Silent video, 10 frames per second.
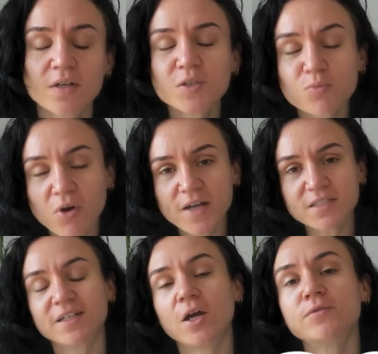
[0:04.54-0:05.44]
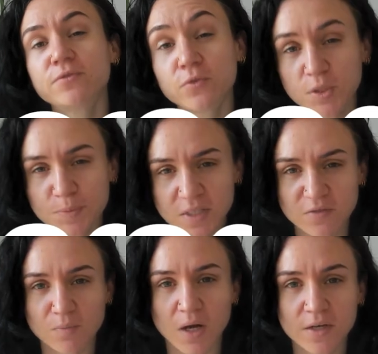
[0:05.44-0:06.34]
Surprisingly, over 40% of
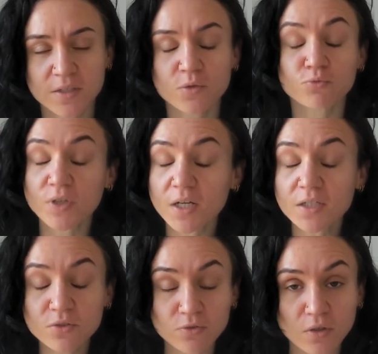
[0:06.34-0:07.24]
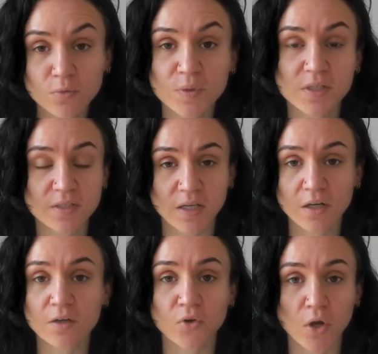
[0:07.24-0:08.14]
marketers really struggle with the skill
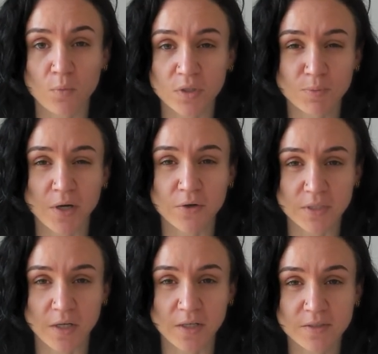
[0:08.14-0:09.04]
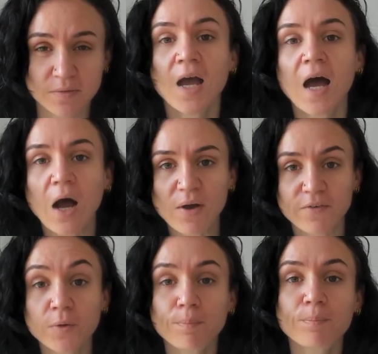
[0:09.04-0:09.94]
of knowing what to prioritize.
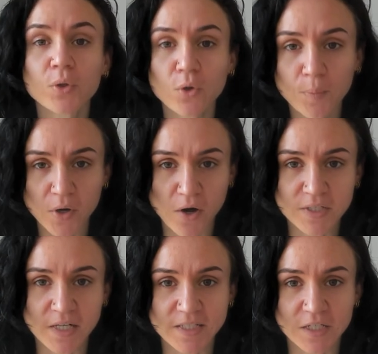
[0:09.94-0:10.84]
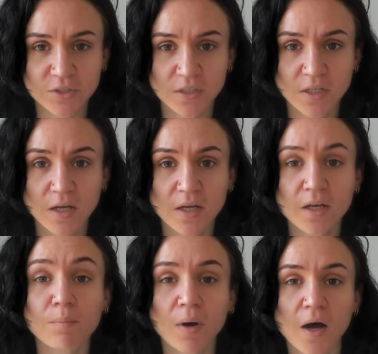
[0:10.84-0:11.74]
However, pure prioritization
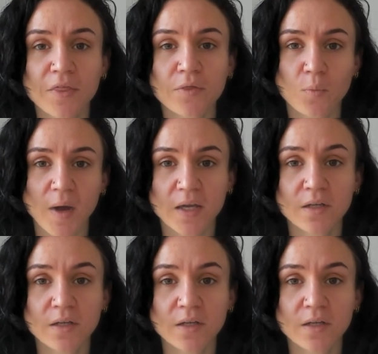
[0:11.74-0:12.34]
can path the way